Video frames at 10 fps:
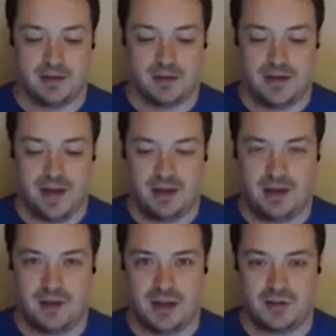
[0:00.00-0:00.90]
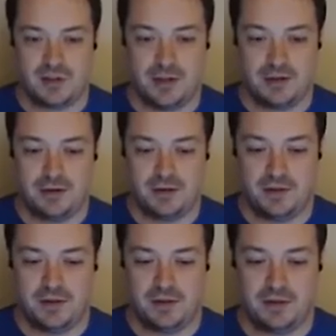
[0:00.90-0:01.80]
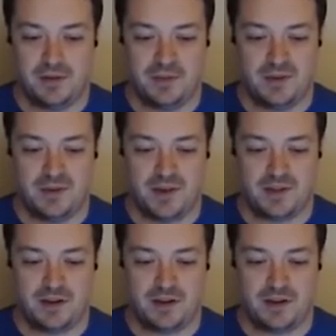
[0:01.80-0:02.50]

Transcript: you kind of stole my thunder there a little bit by talking